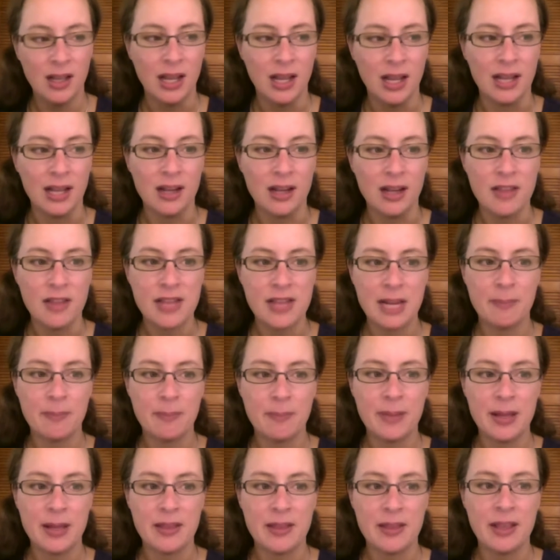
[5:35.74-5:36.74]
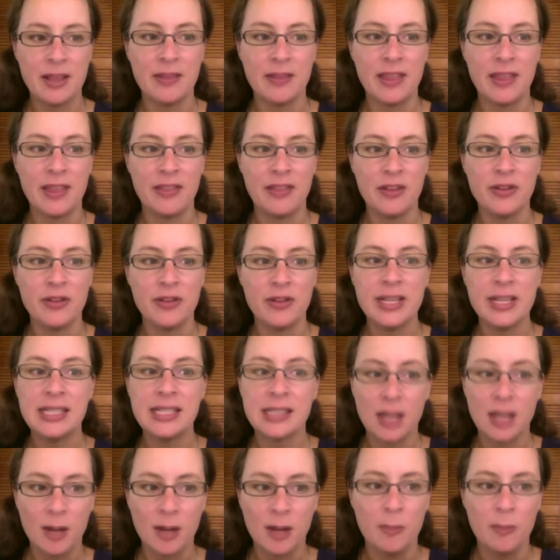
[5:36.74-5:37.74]
And I think that there is
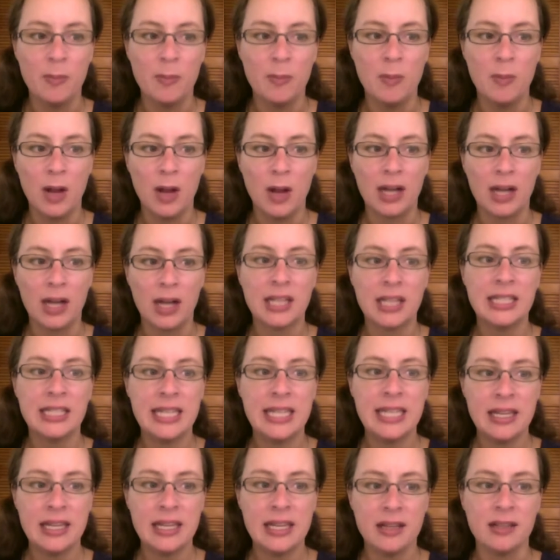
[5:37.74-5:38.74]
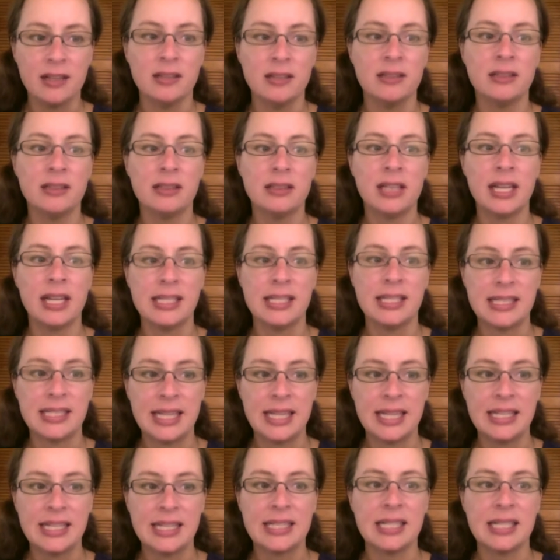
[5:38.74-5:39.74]
a clear
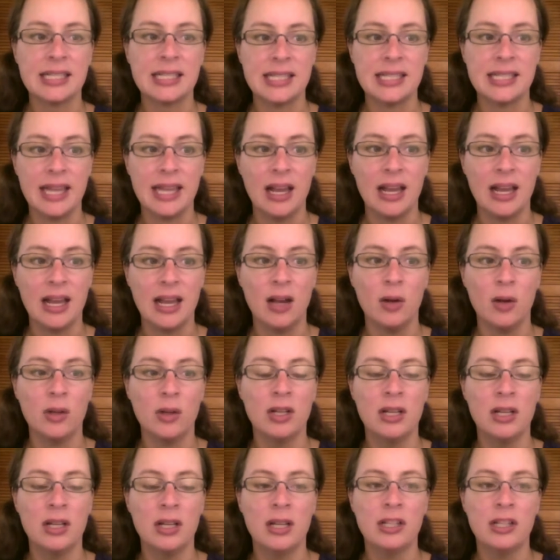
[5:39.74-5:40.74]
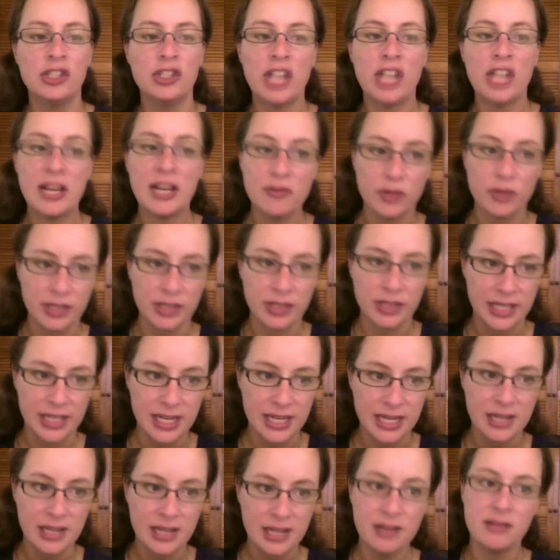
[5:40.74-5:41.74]
consensus now,
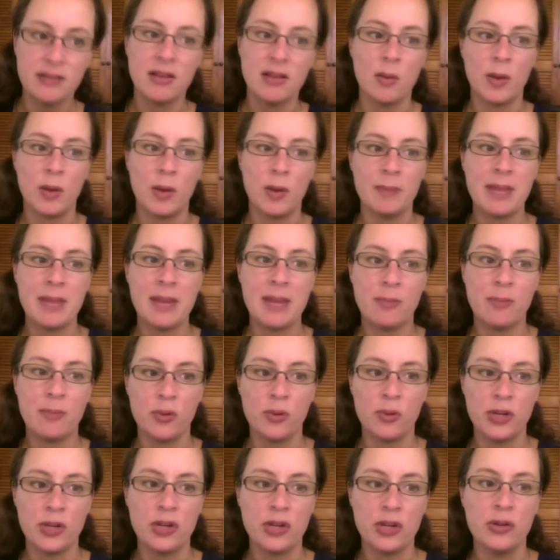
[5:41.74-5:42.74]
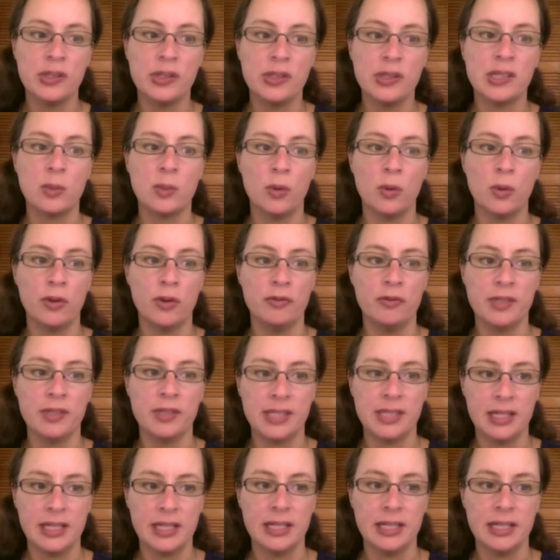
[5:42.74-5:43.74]
generally, that when people use the word
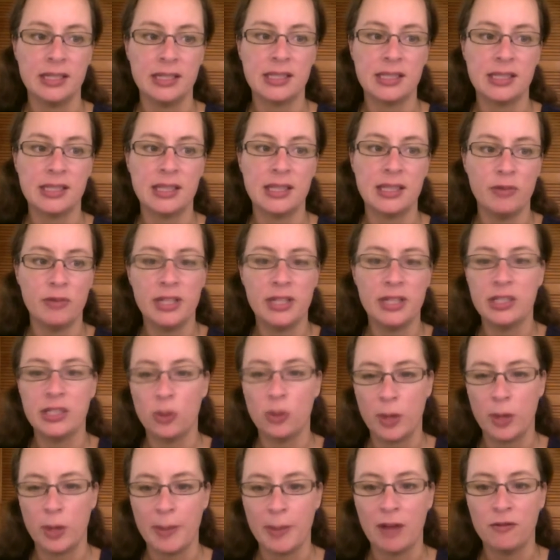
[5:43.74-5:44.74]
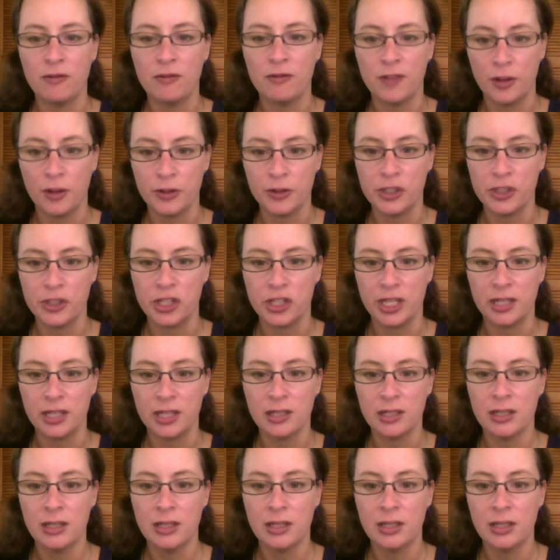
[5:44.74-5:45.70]
resilience, they're really talking about flourishing,